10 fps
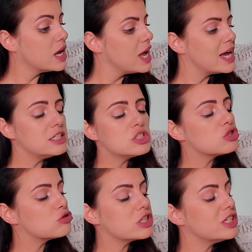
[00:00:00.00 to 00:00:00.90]
And
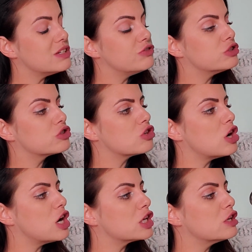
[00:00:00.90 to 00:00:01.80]
it's okay if you're
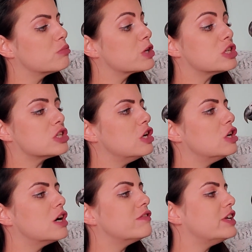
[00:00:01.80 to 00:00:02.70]
talking because I love